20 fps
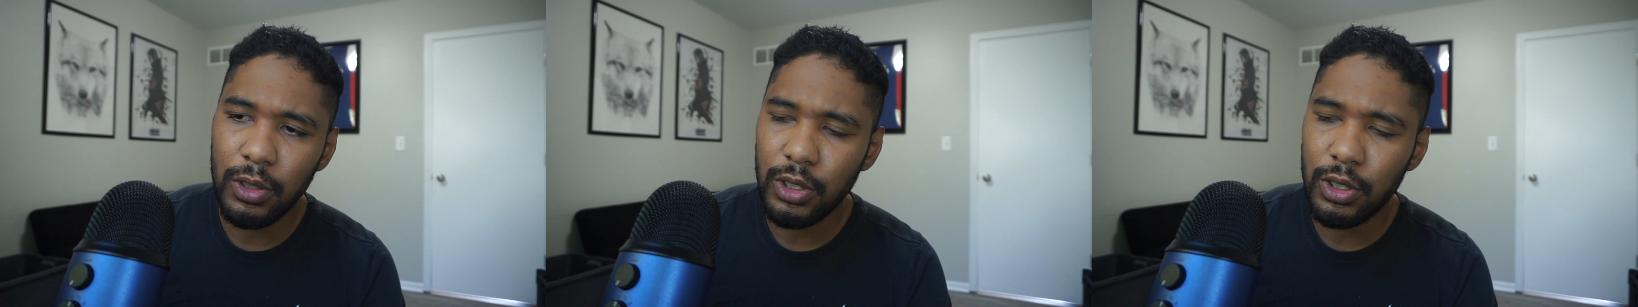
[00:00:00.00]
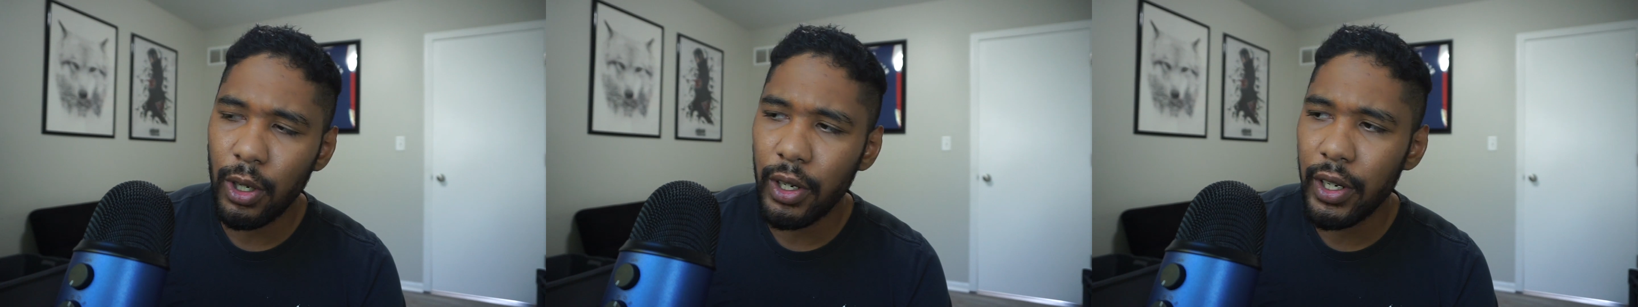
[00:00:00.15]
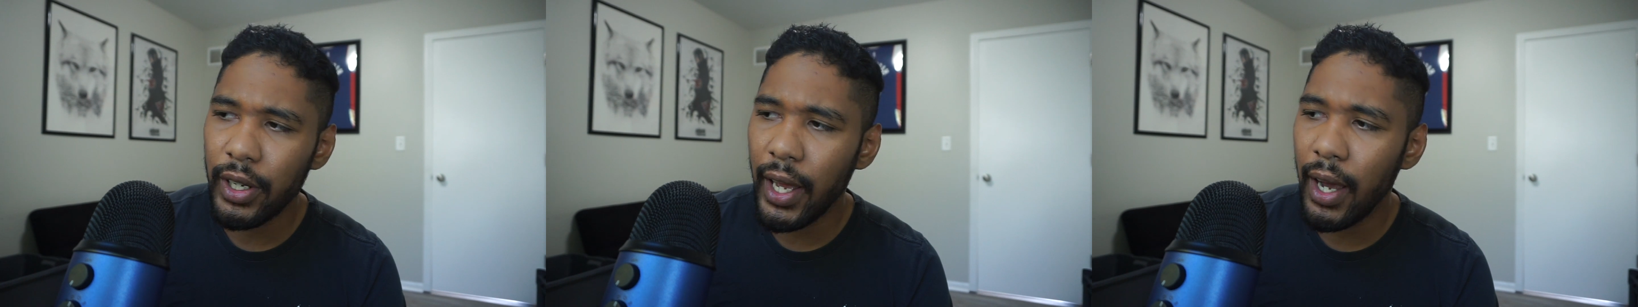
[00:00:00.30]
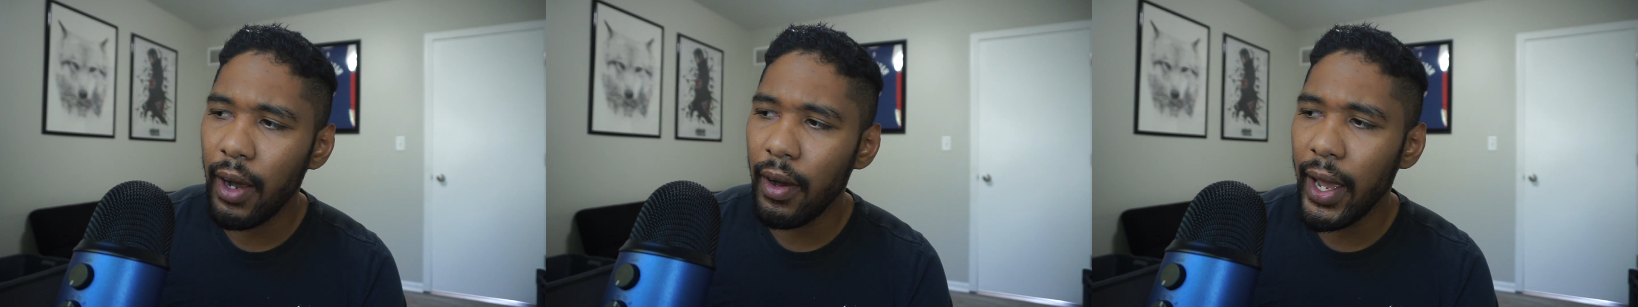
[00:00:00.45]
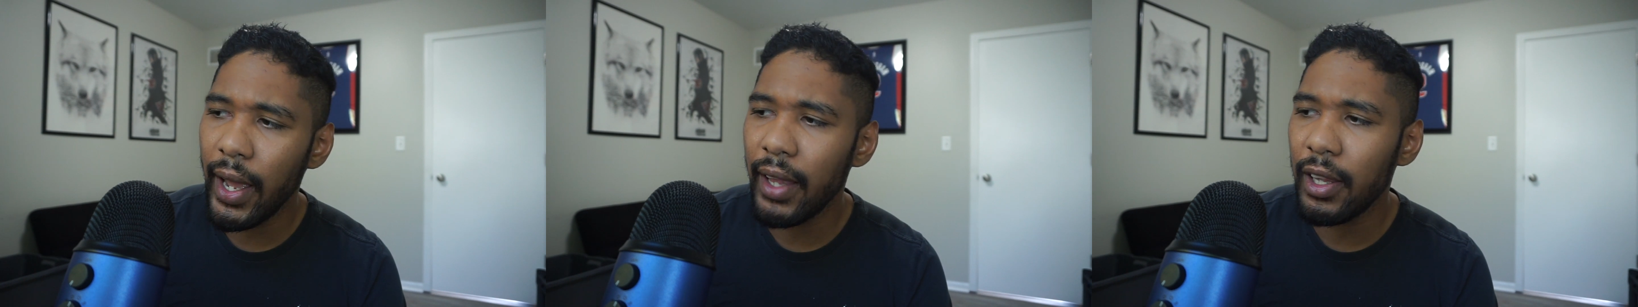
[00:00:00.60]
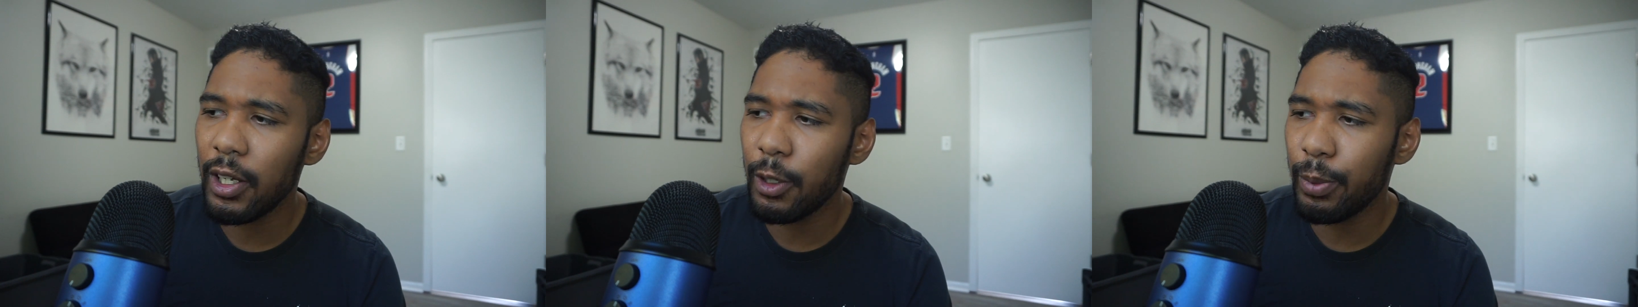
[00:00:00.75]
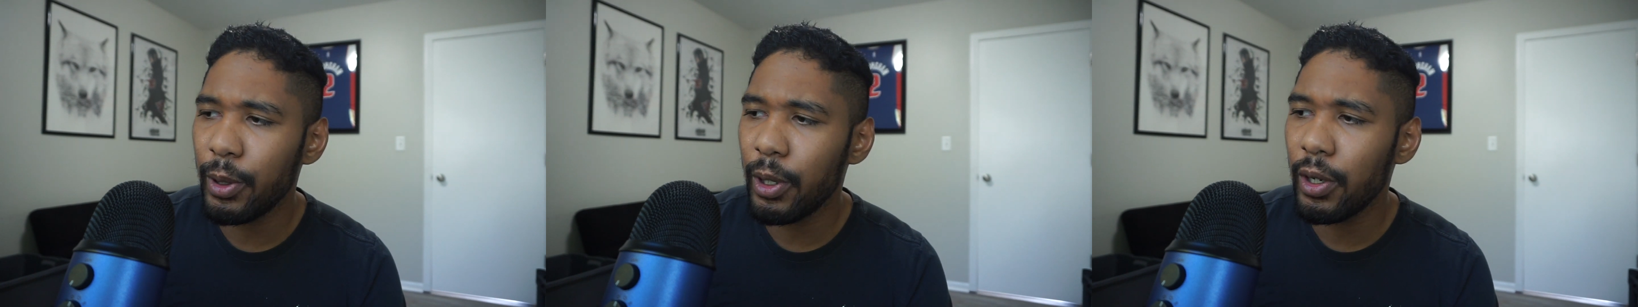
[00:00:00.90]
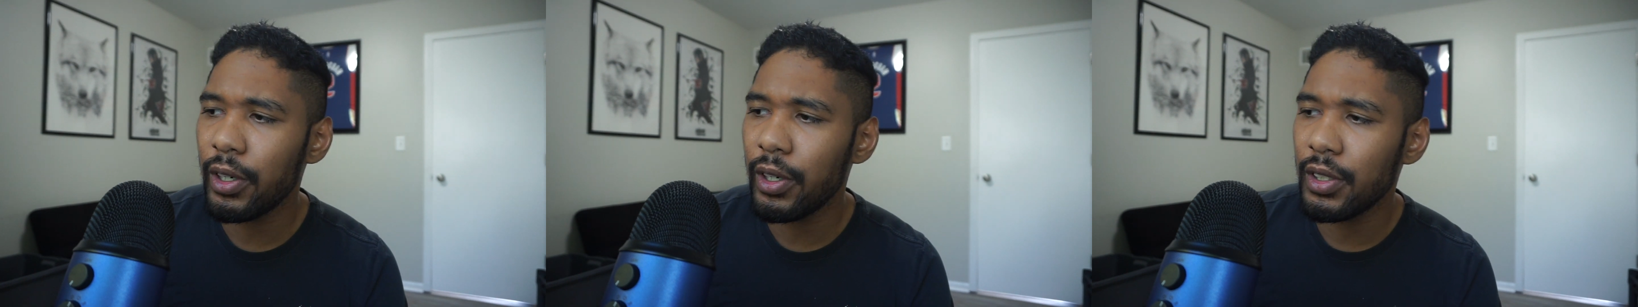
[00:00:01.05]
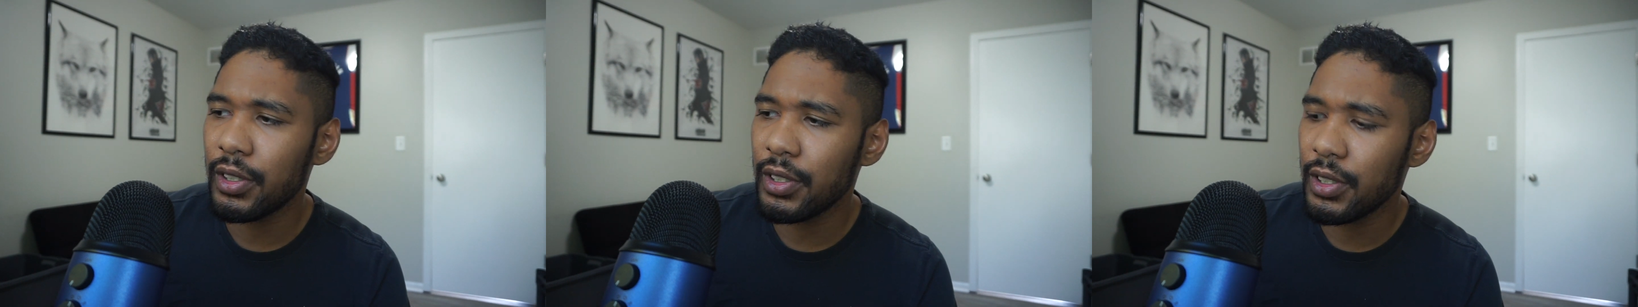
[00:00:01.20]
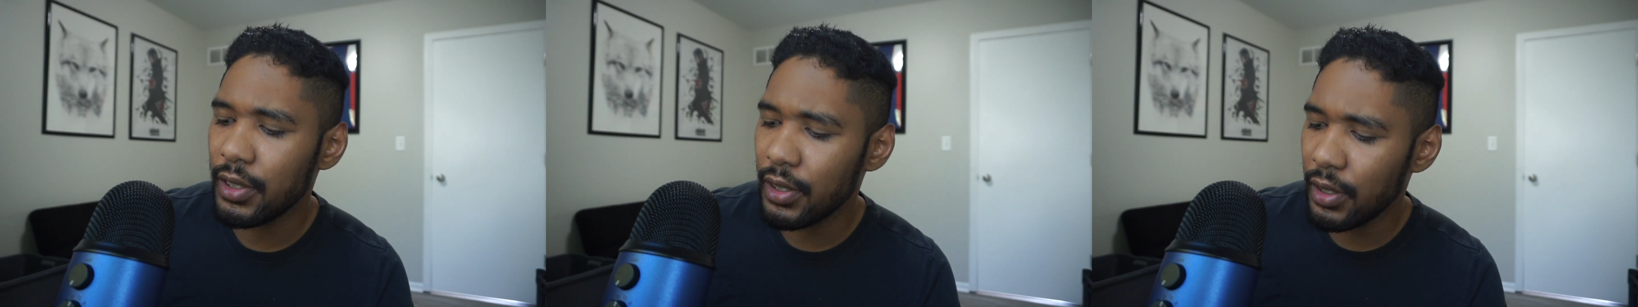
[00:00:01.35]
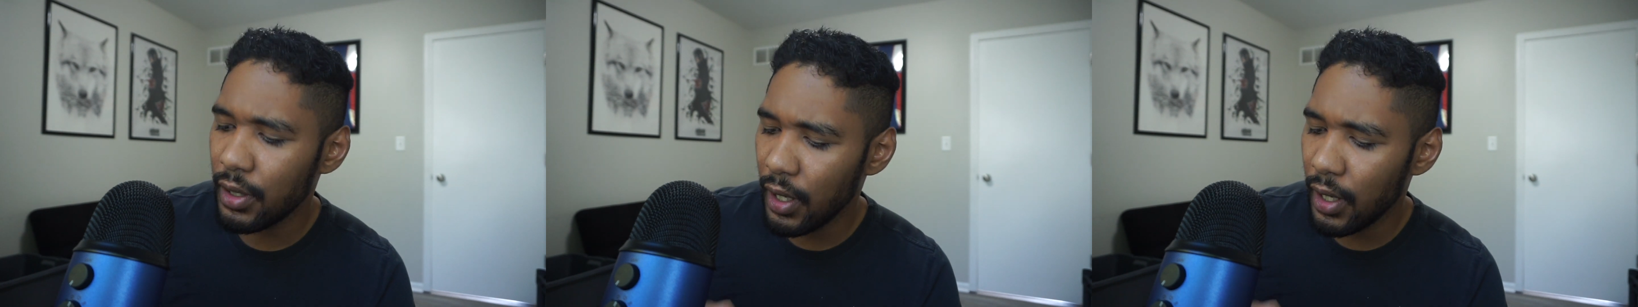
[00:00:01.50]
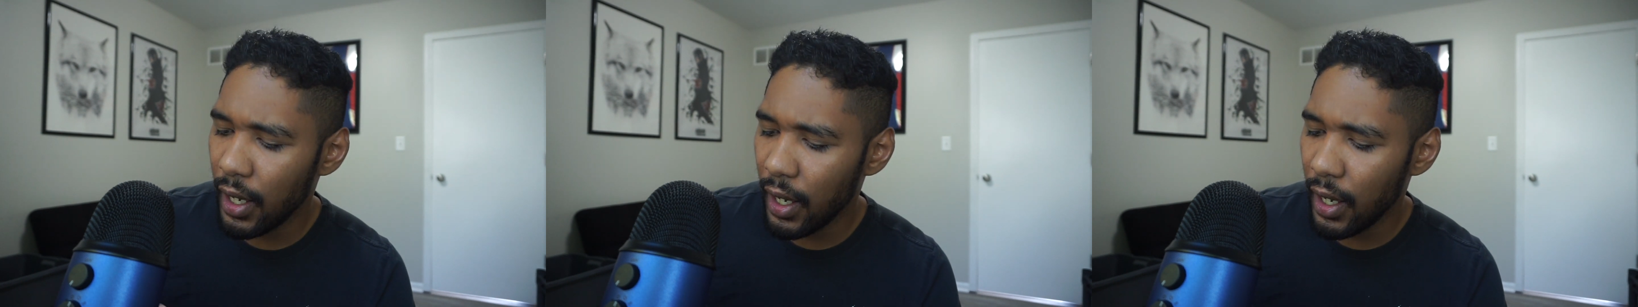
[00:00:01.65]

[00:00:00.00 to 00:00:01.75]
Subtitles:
starting out, Alec Burks,